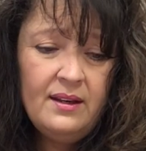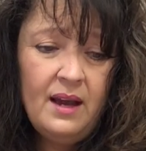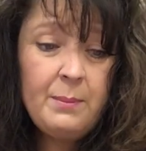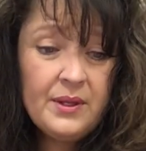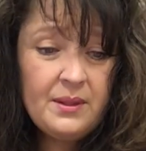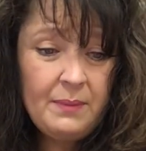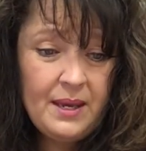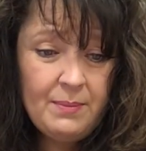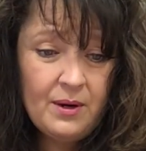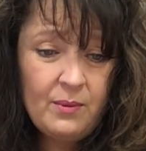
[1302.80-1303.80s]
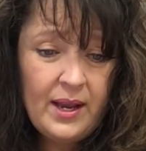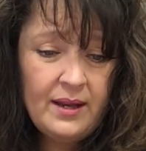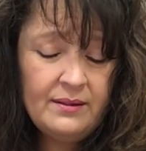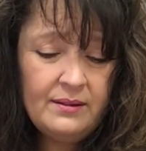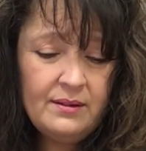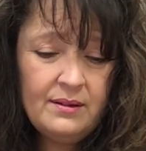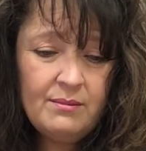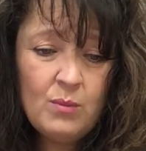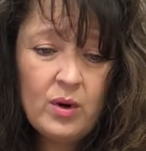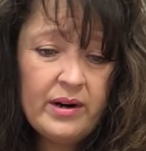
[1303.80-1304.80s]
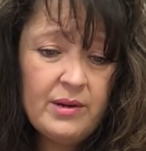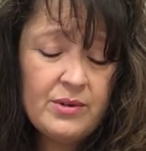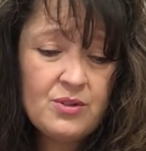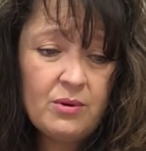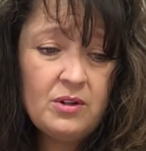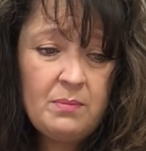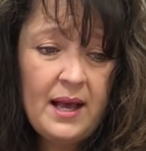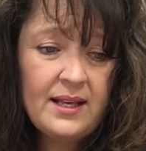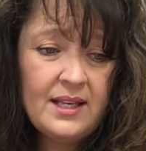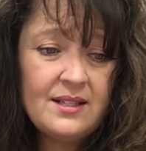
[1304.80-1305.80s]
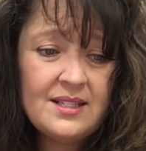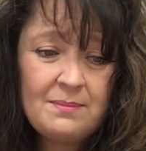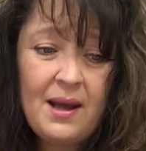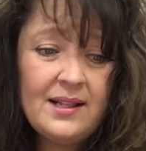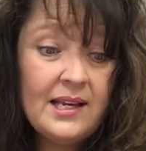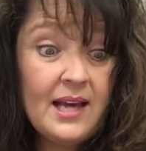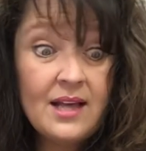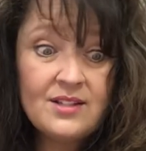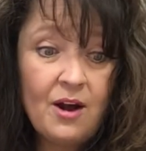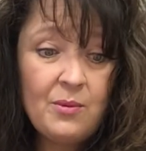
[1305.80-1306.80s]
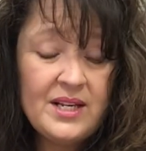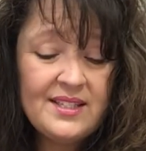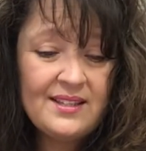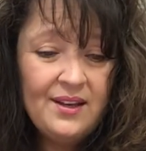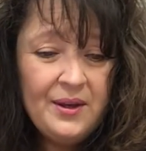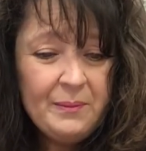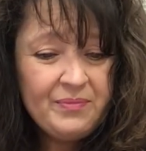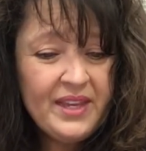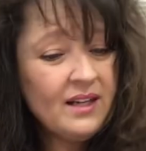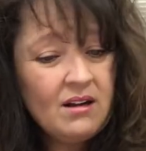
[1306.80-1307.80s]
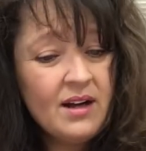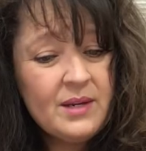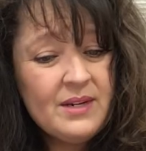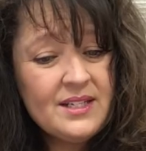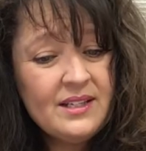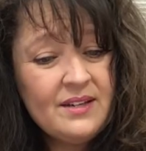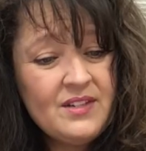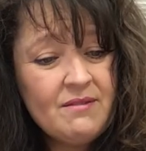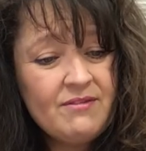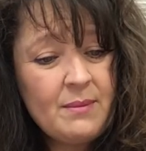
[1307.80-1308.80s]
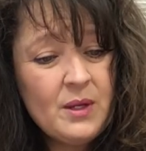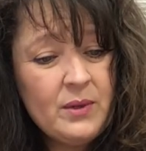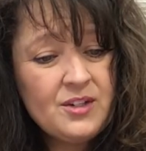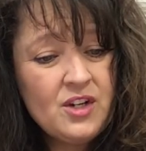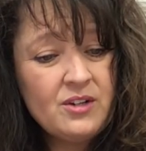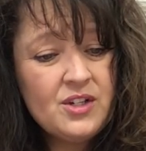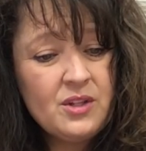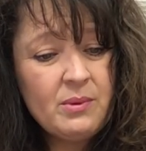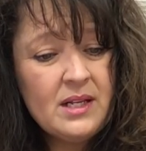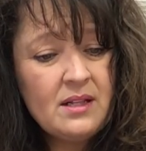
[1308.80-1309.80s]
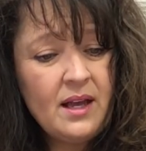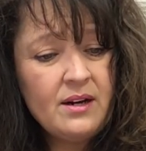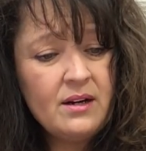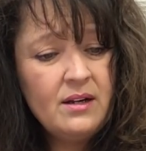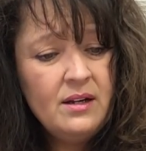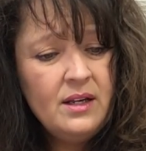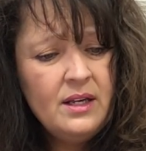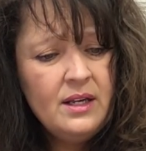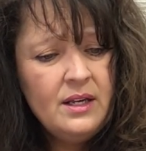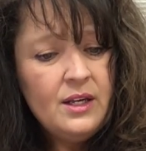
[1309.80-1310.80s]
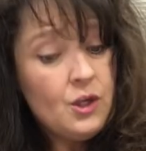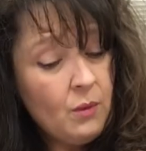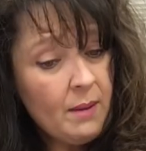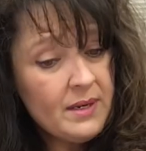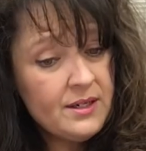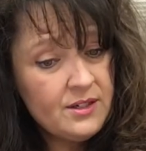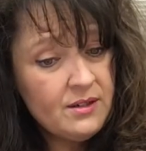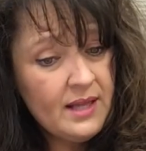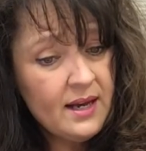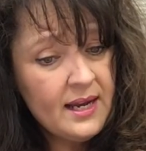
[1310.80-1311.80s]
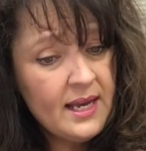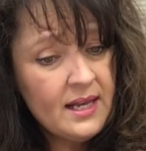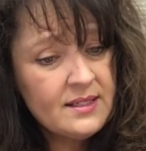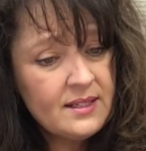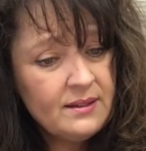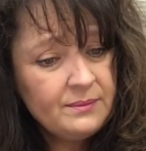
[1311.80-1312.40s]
I put the paper away. Morrie was rolled back in, smiling as always, and Connie went to lift him from the wheelchair to the recliner. You want me to do that? I asked.